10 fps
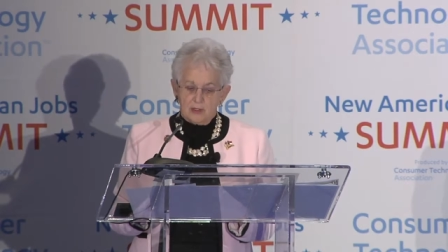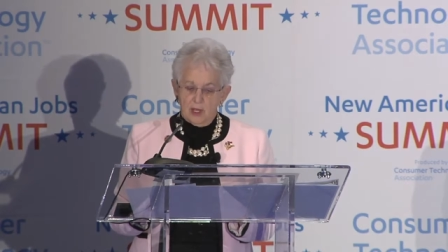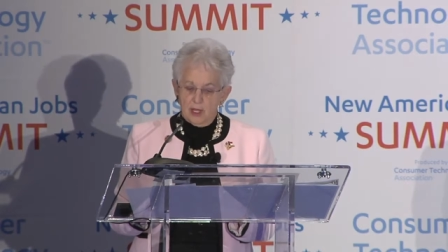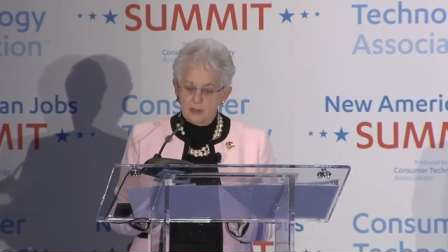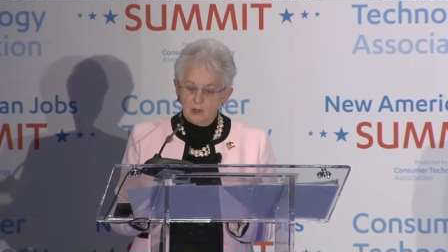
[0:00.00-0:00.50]

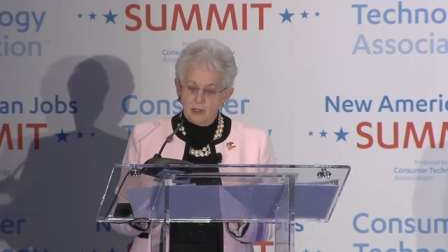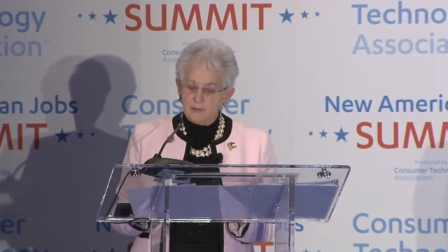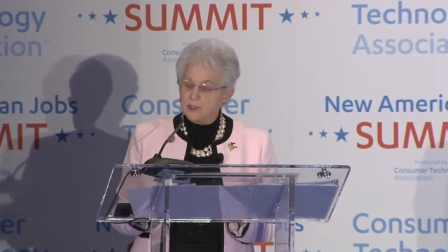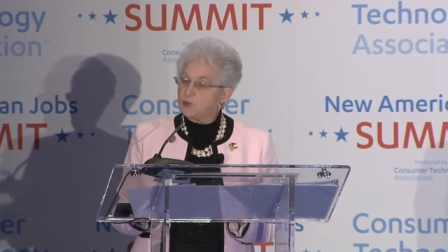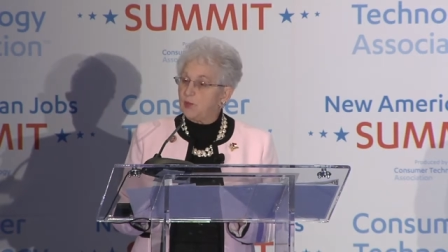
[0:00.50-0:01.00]
Not only
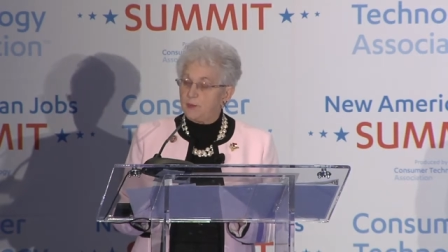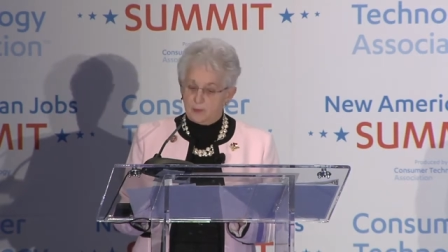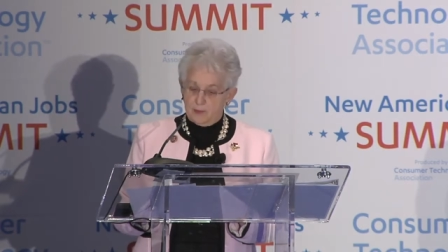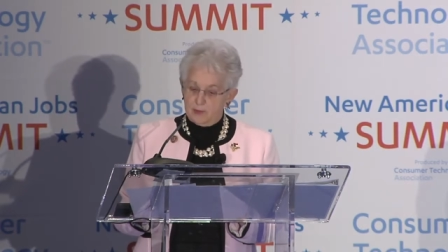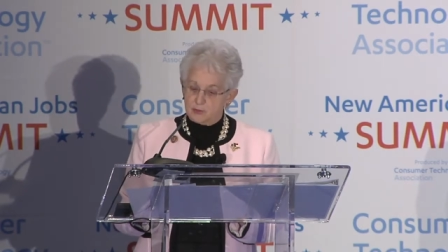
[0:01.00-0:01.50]
must we
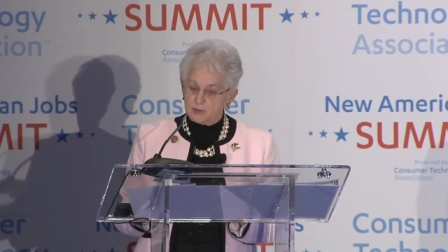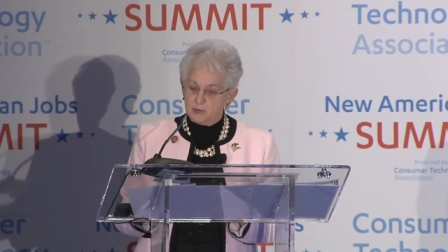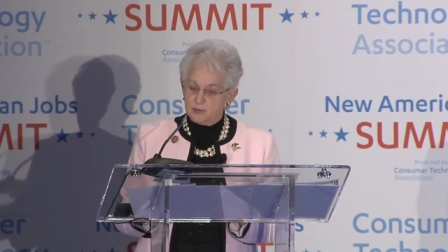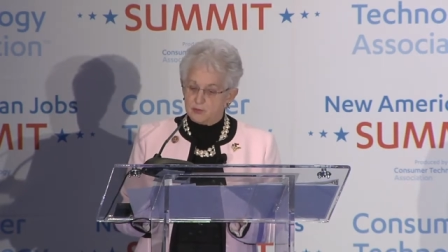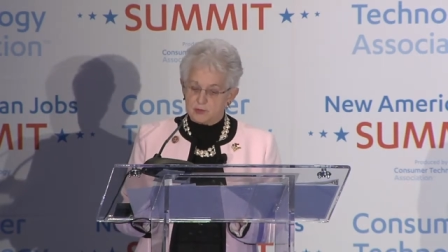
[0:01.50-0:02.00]
prepare
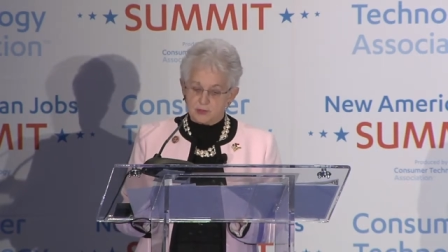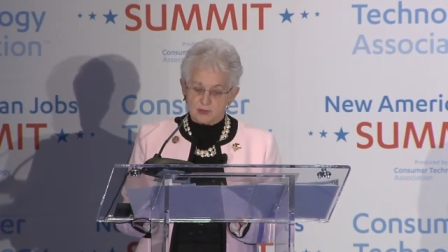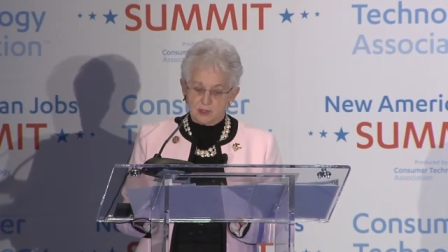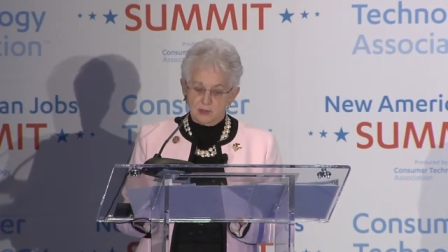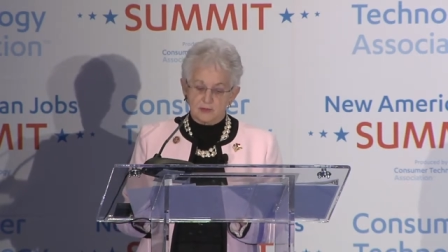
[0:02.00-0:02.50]
students with the
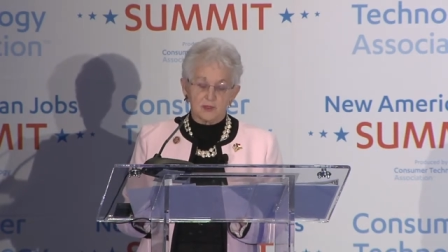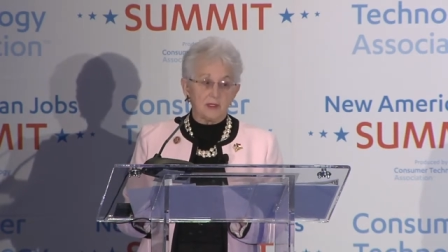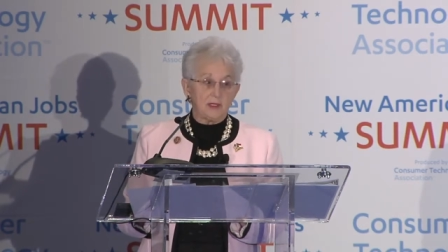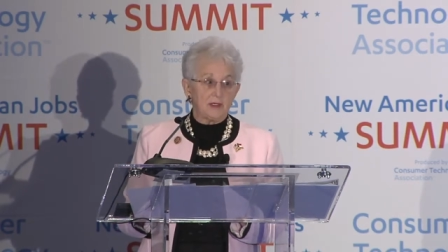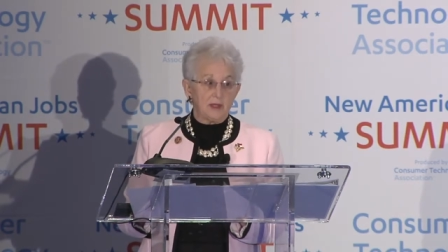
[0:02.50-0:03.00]
skills they
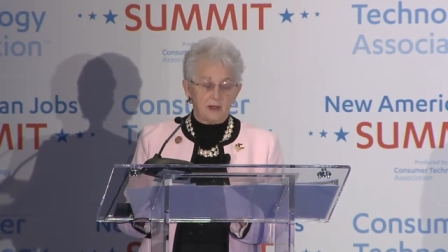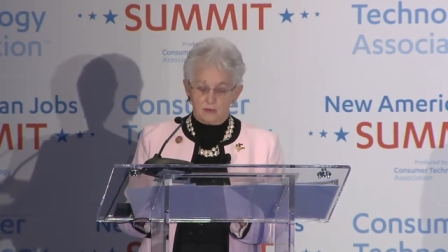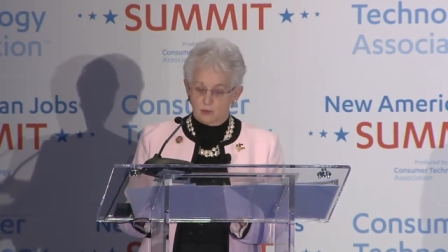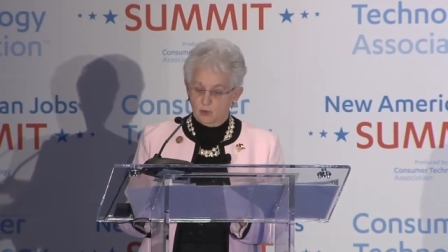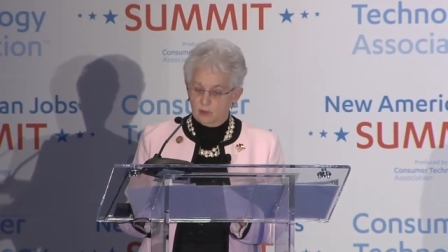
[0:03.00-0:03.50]
need to
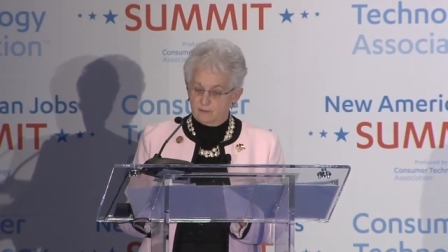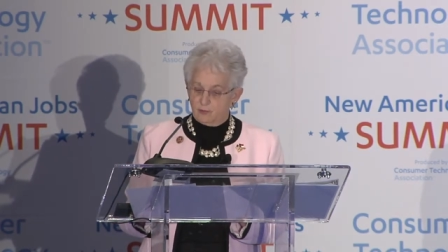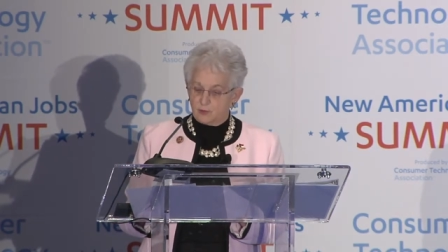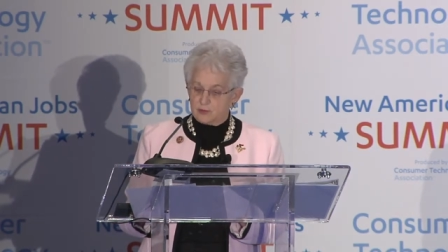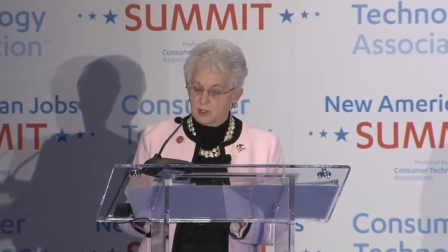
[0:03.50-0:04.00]
enter the
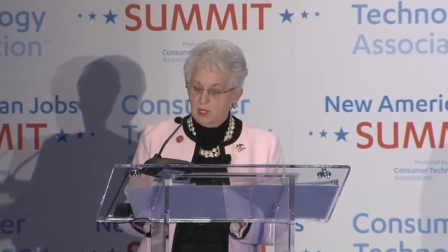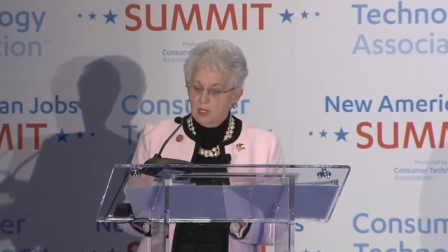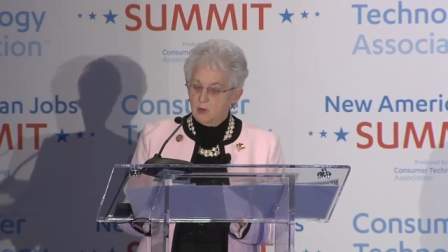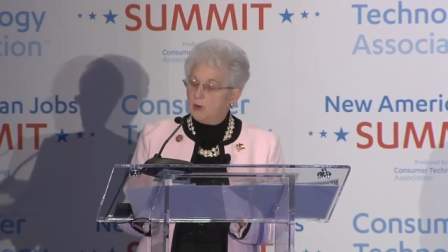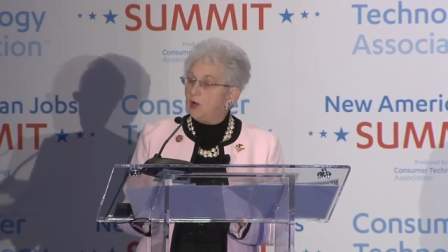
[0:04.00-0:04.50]
workforce,
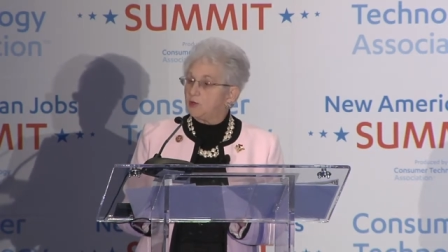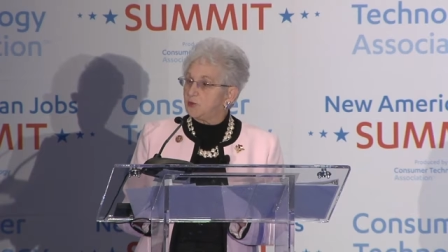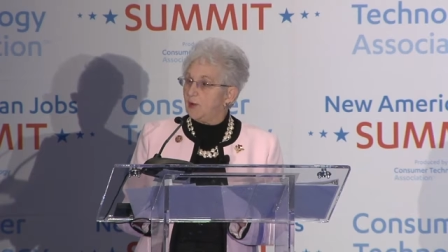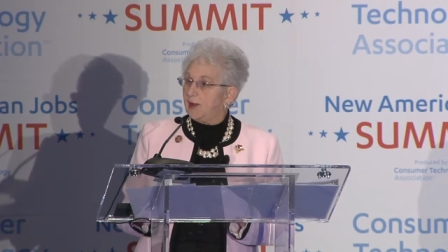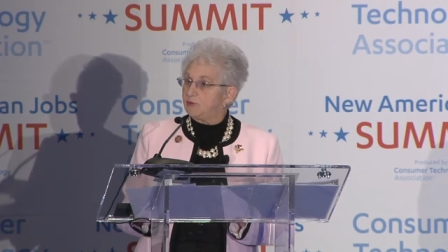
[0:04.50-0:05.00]
we
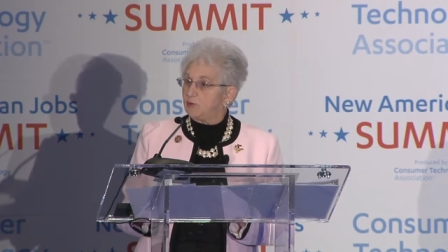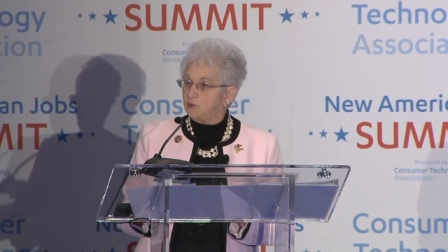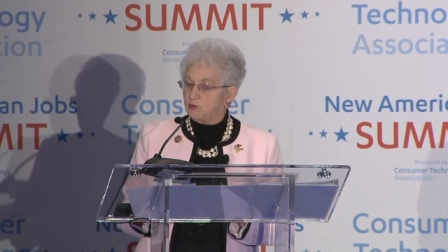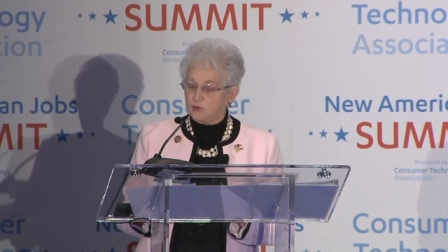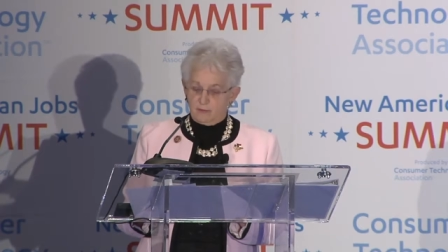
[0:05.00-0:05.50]
also have to
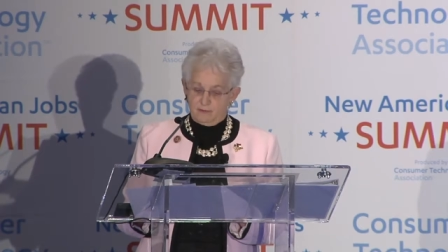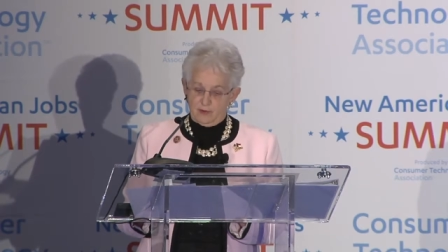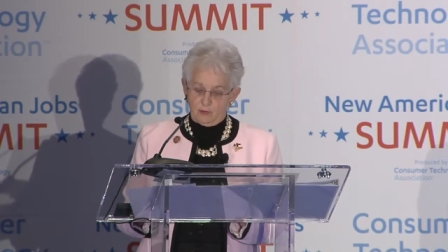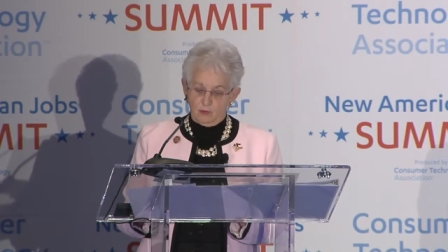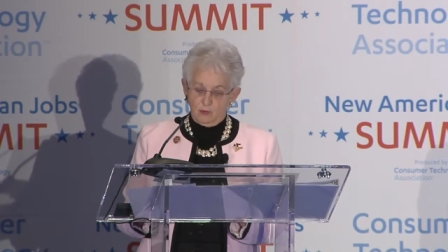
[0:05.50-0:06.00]
ensure
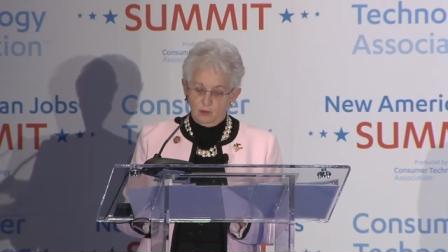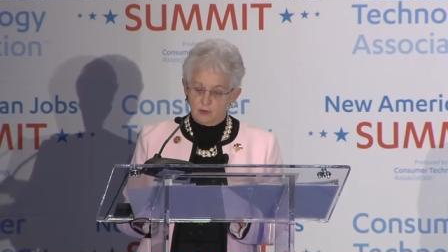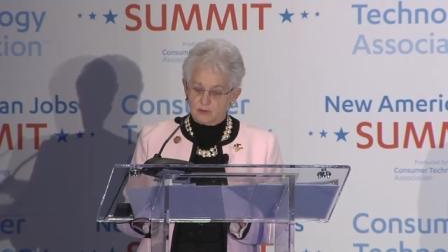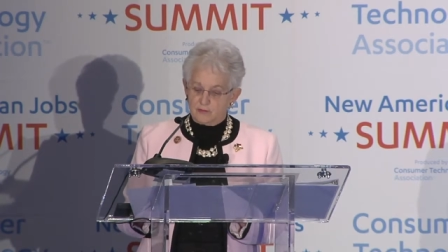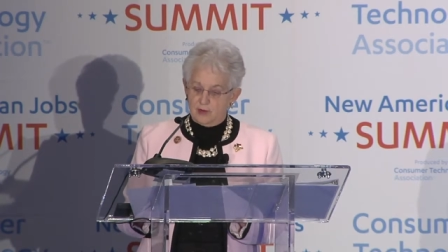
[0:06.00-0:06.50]
federal
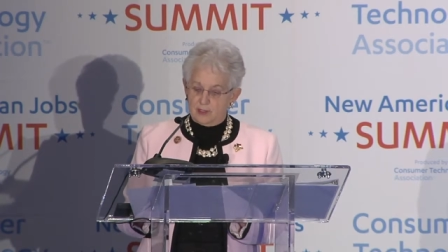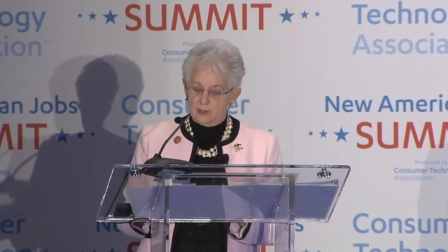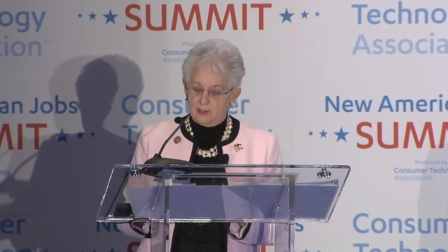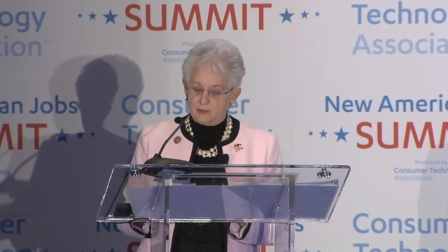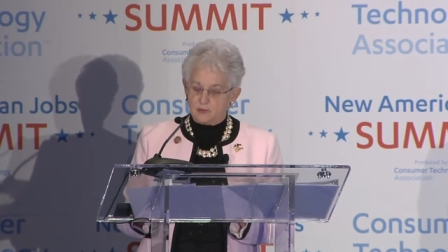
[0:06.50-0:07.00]
rules and
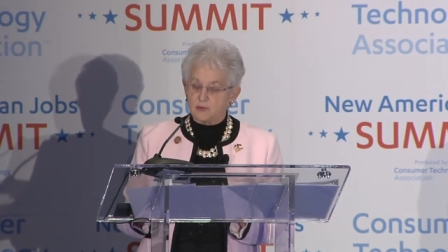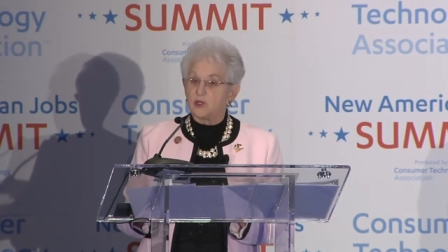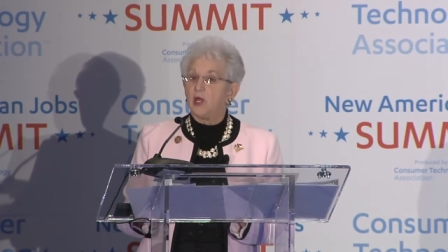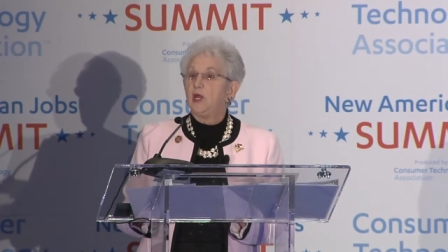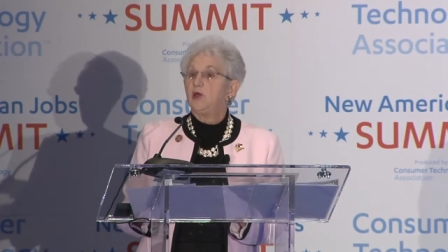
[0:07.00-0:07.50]
regulations